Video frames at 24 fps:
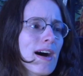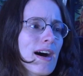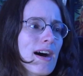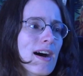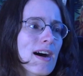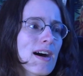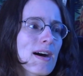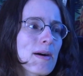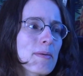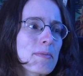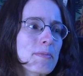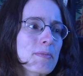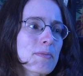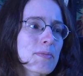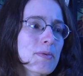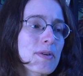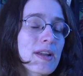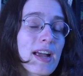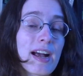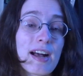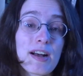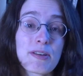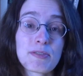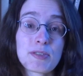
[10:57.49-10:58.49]
um,
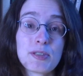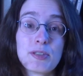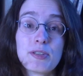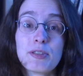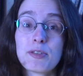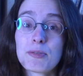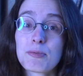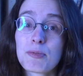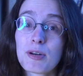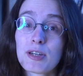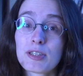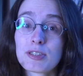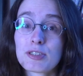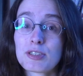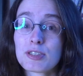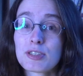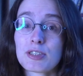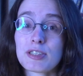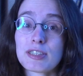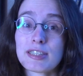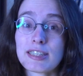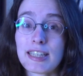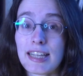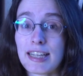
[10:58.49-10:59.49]
we have a new one
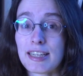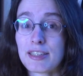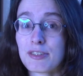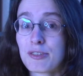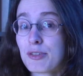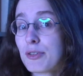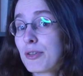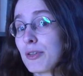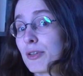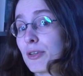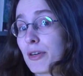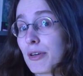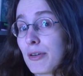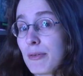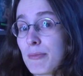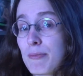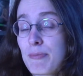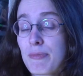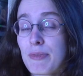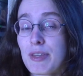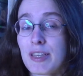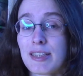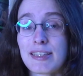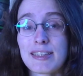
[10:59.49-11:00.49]
just enter
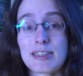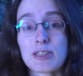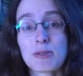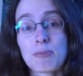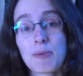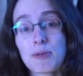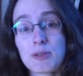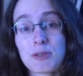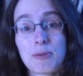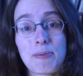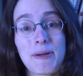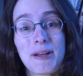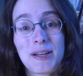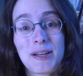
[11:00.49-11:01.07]
it's supposed to be